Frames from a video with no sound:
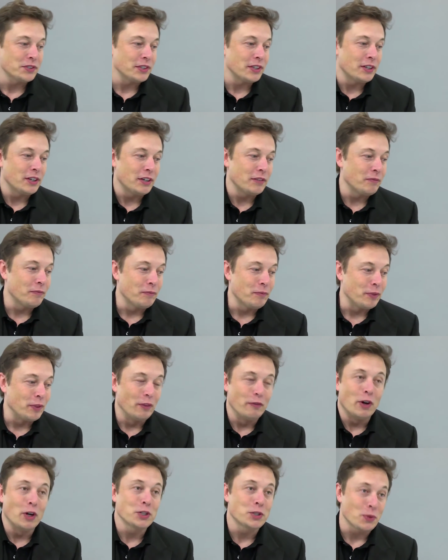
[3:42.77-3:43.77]
the
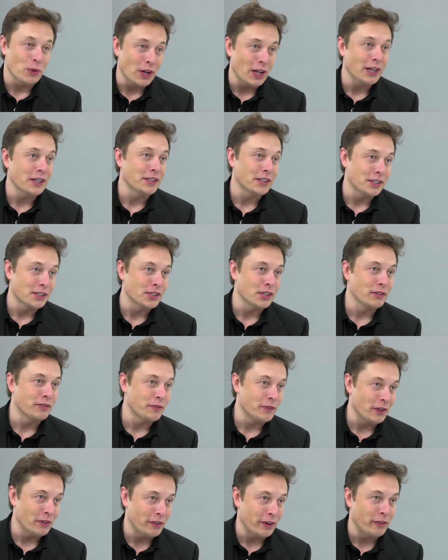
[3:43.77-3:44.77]
most reluctant
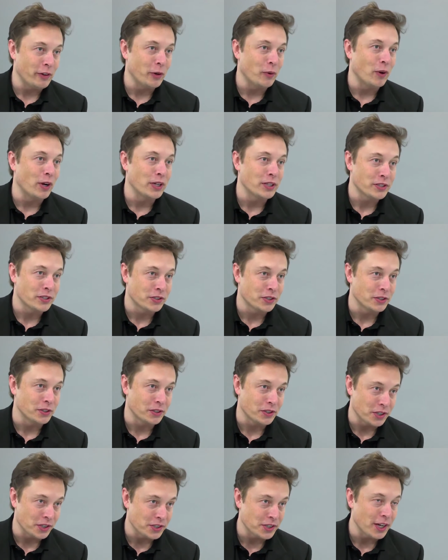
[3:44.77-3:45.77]
of everyone
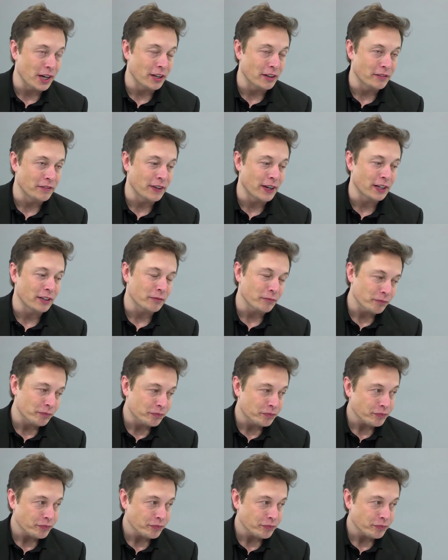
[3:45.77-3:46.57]
to sell. In fact,